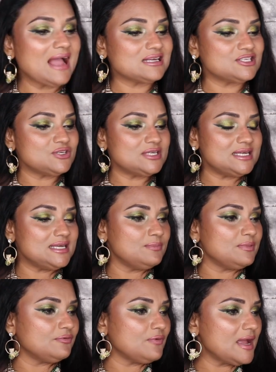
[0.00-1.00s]
actually,
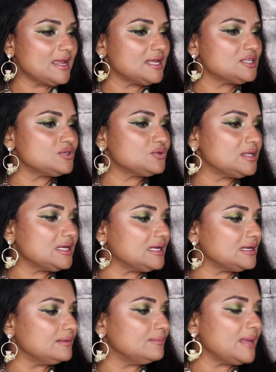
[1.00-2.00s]
before I get to
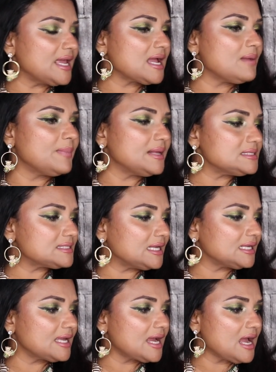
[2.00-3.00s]
the makeup and
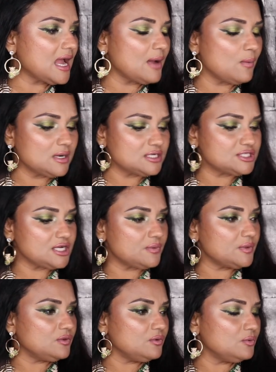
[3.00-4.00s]
skincare, I want to share
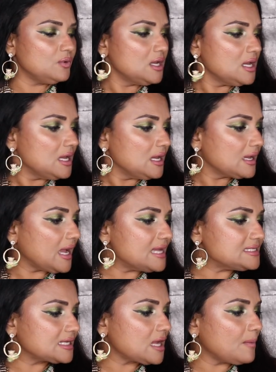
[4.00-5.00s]
with you
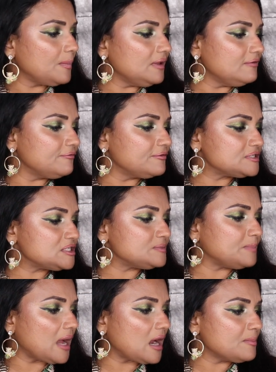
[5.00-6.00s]
Guys, a couple of
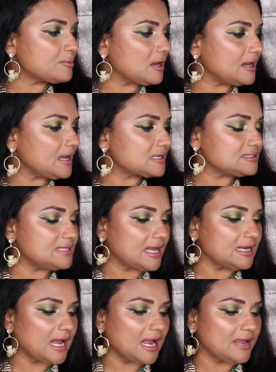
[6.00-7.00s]
spa products
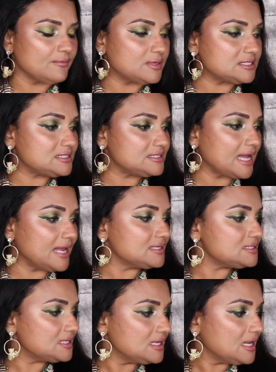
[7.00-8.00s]
that I was
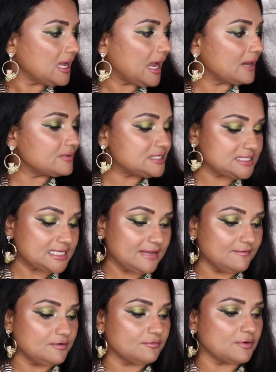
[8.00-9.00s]
sent, I
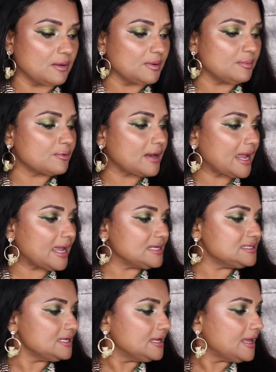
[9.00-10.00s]
received from a
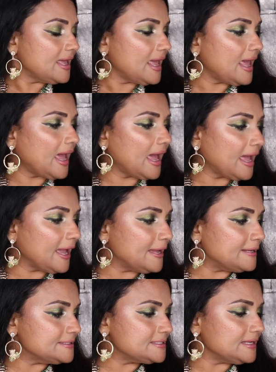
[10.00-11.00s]
brand.
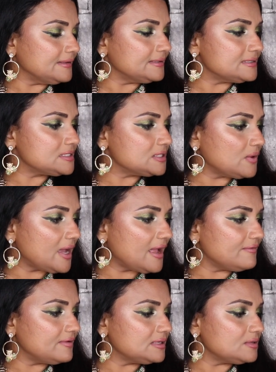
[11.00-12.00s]
And so I
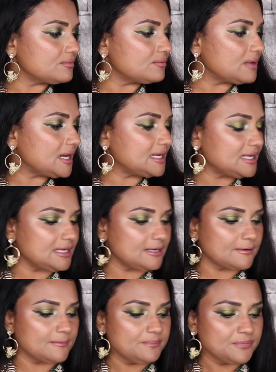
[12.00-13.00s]
have it right
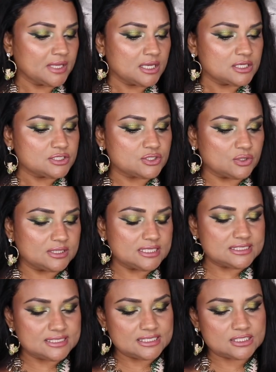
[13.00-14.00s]
here. So
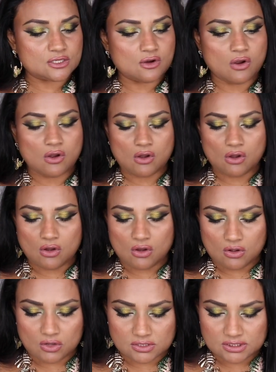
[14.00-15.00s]
this is
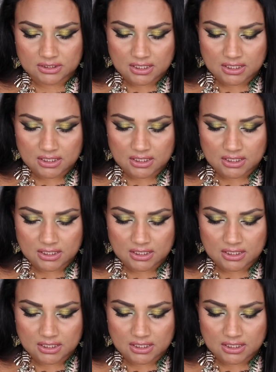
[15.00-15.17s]
called